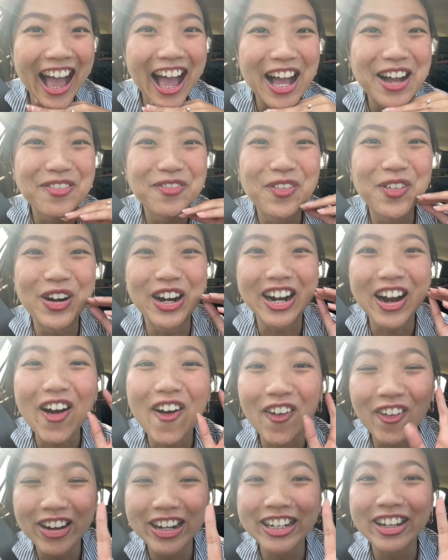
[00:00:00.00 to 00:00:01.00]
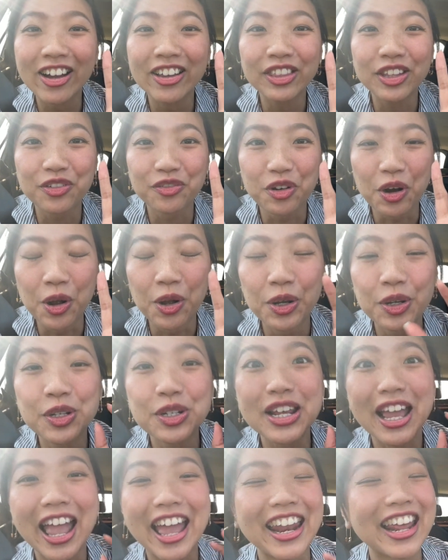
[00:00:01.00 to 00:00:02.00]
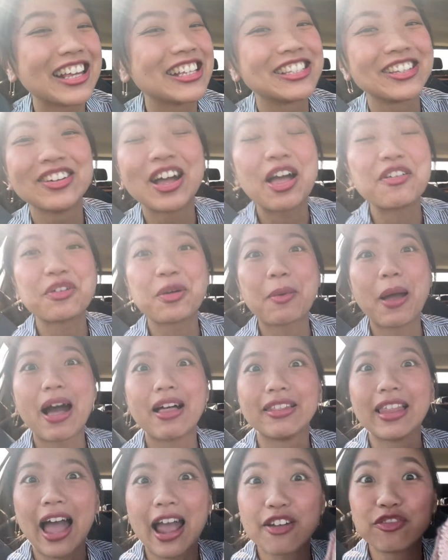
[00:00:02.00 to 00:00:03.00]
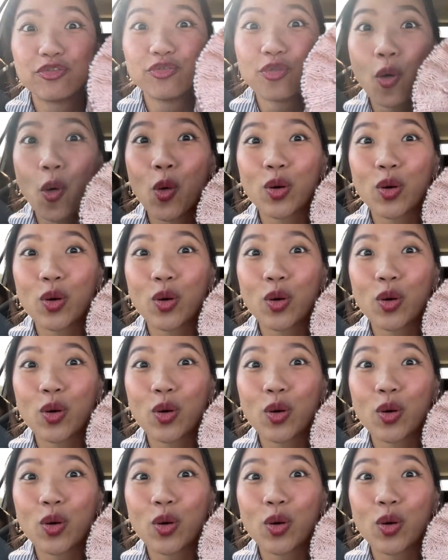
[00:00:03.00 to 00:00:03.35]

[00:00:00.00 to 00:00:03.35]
We're already on the road and I still have about 4